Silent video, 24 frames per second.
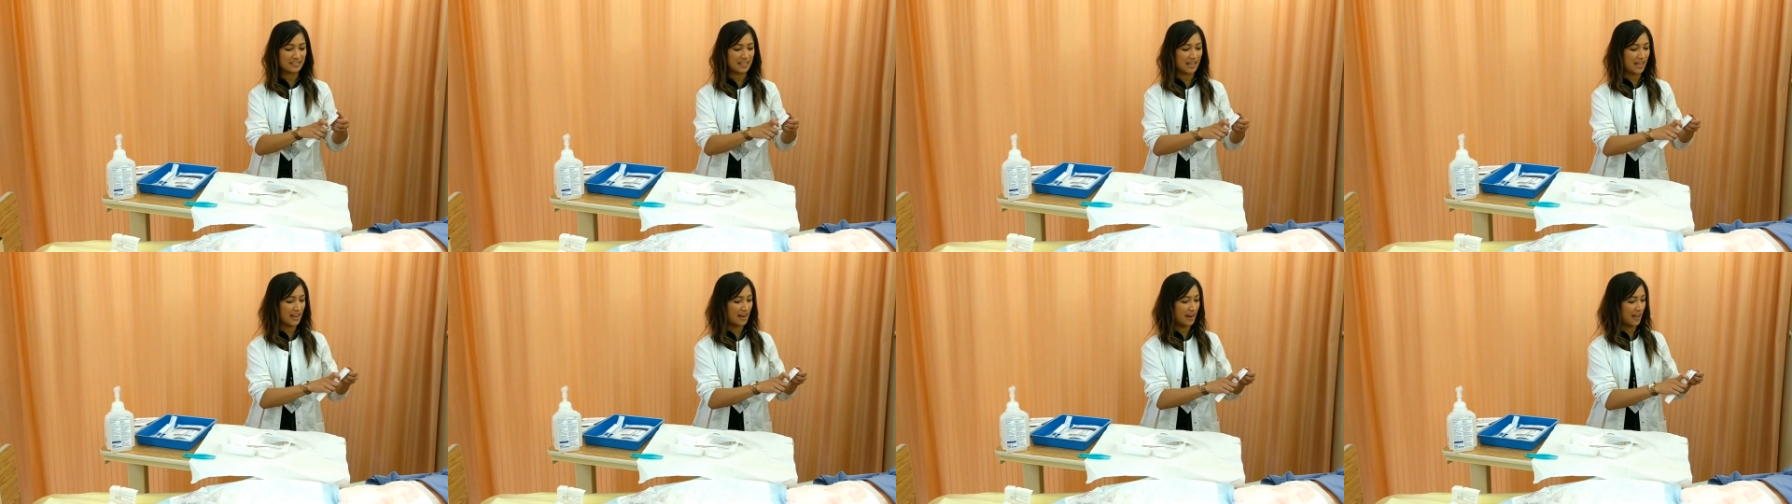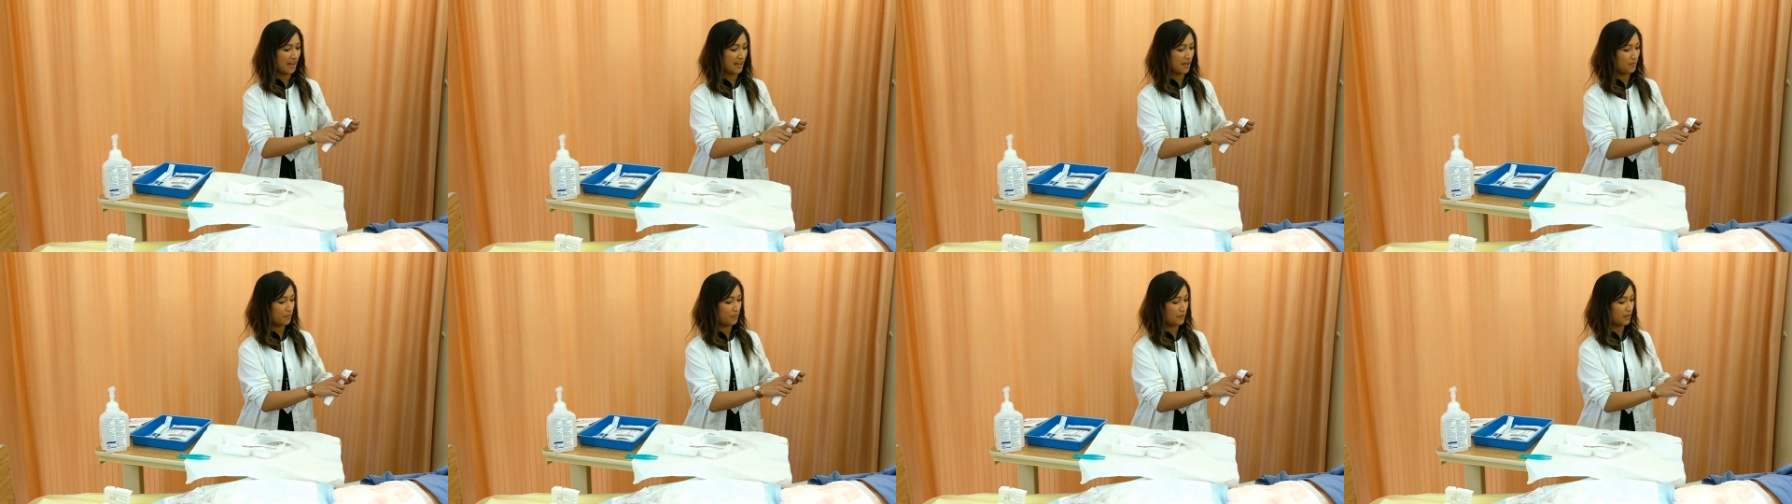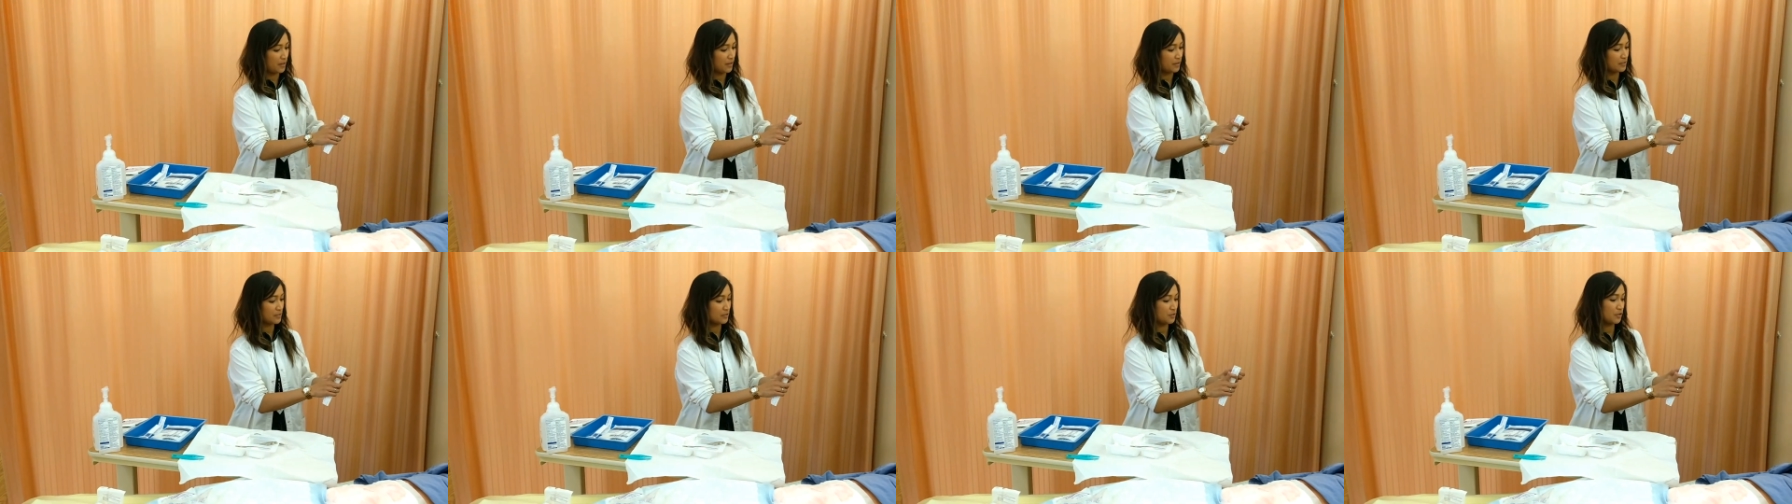then I
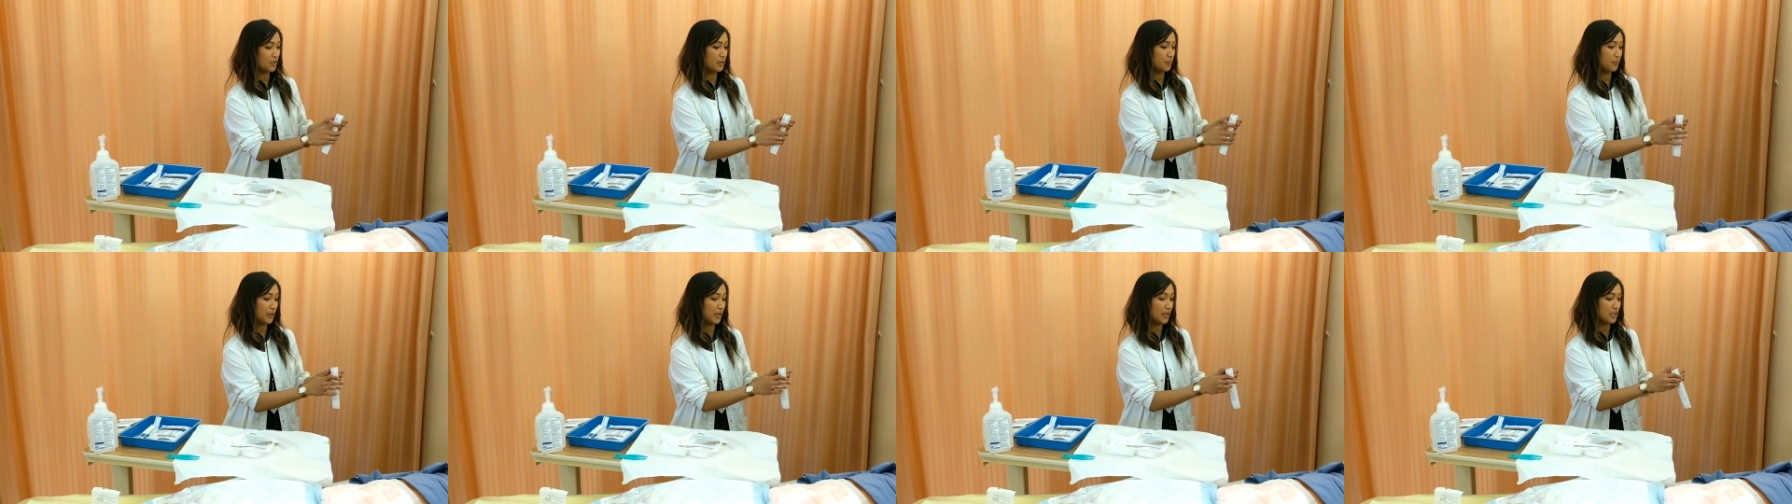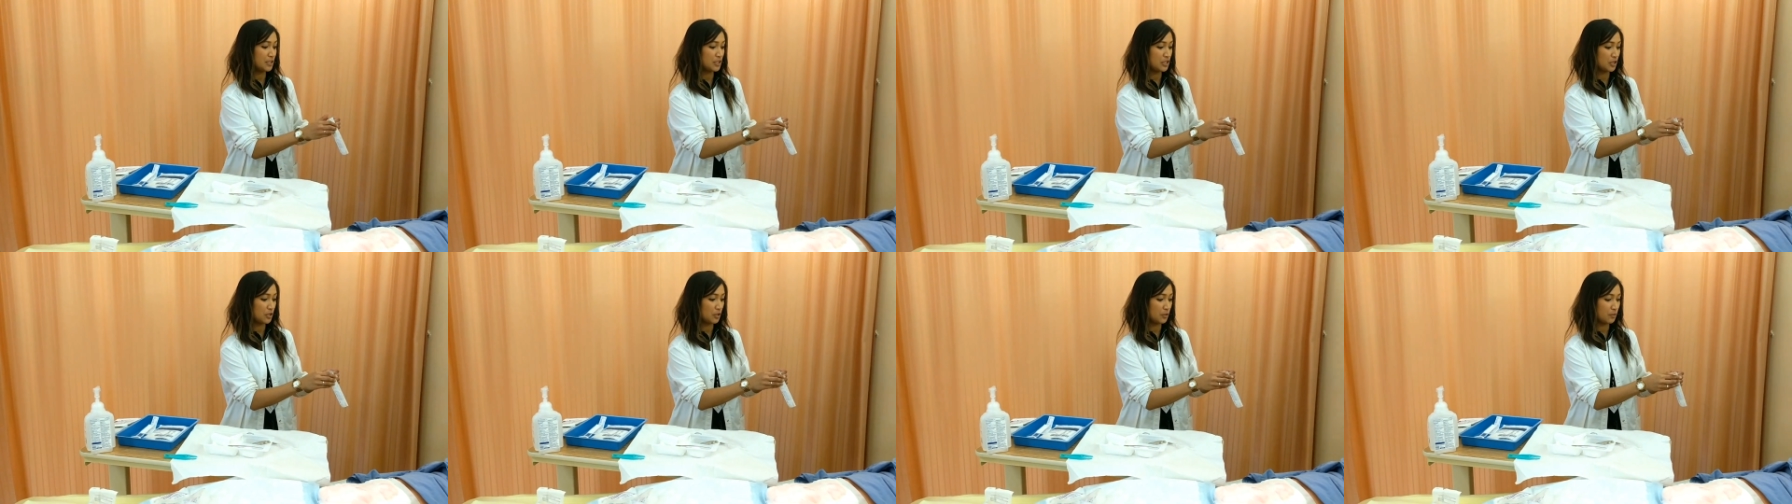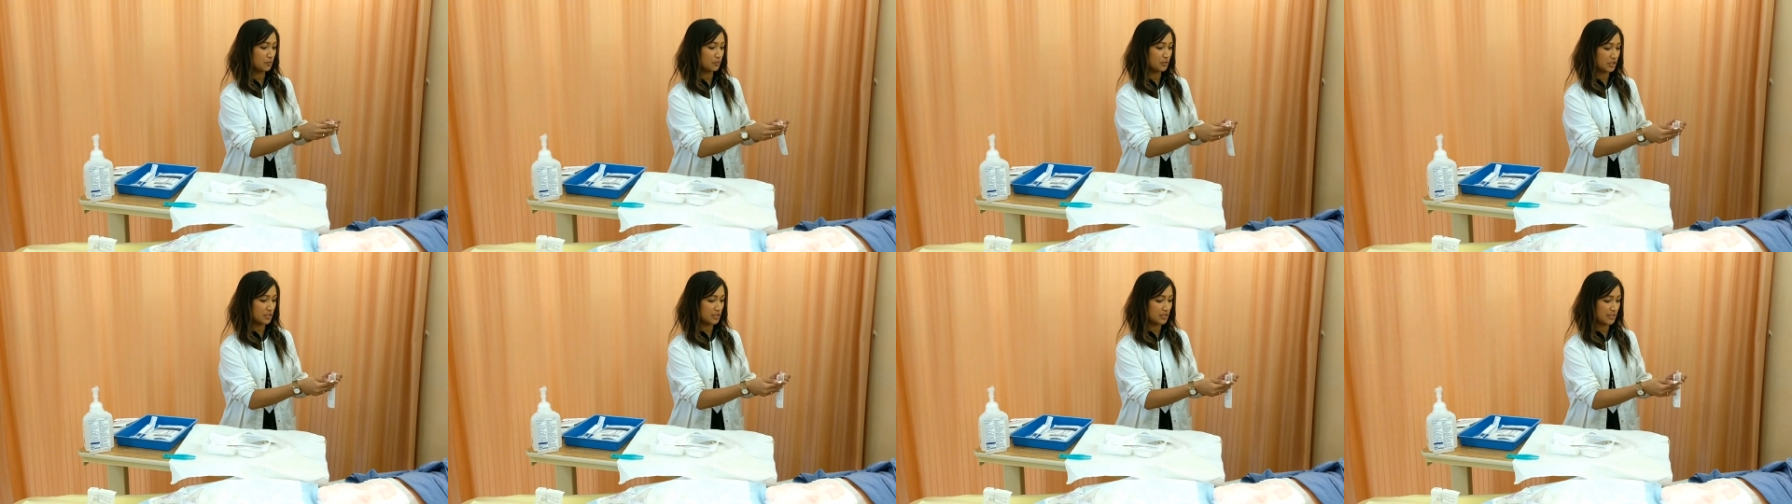will, so you can bring in two
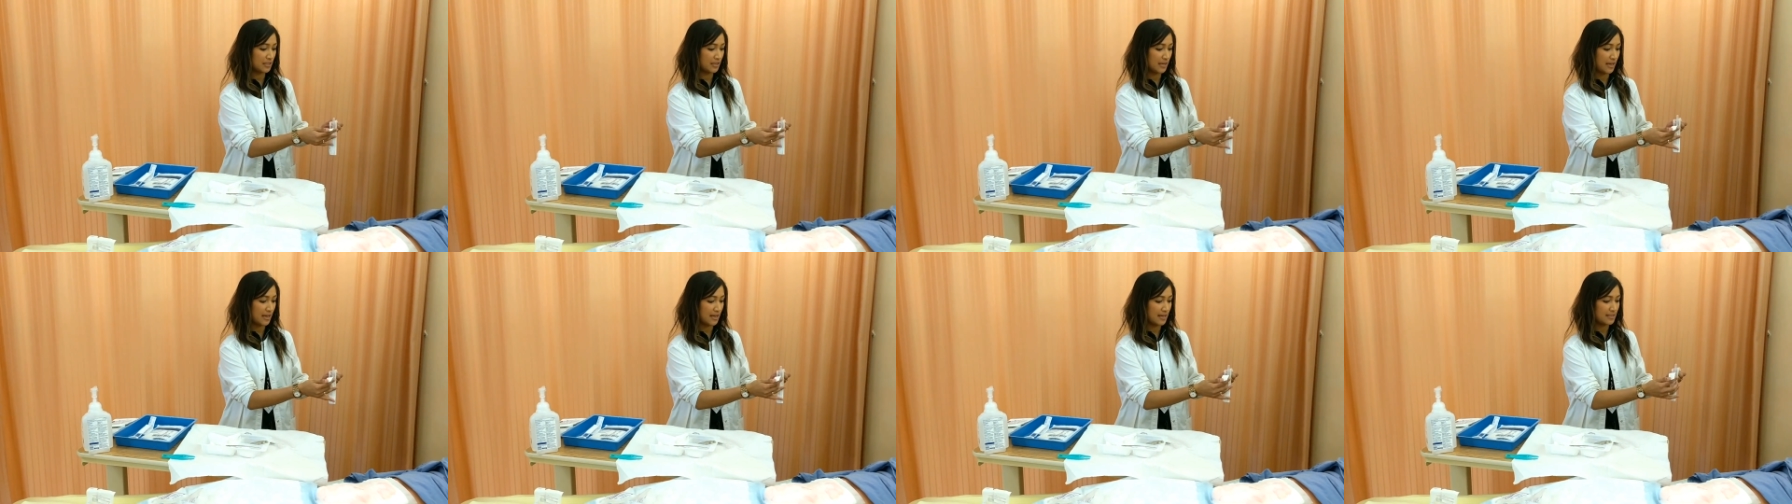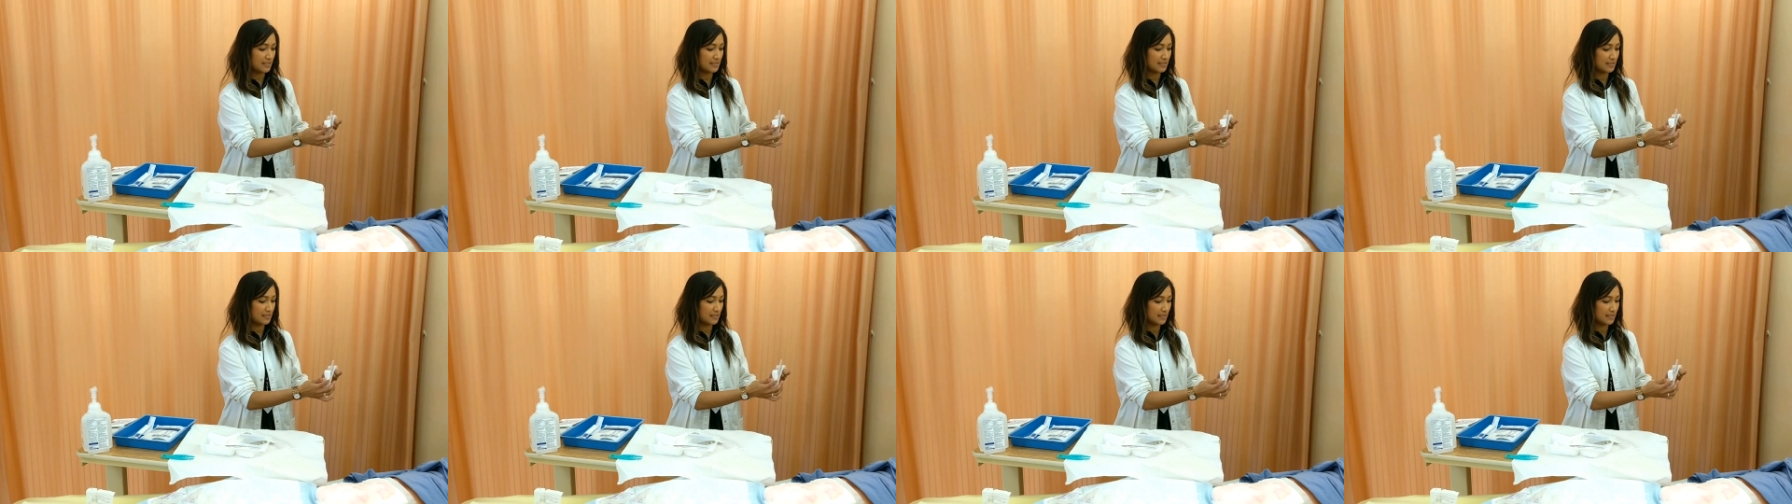just in case.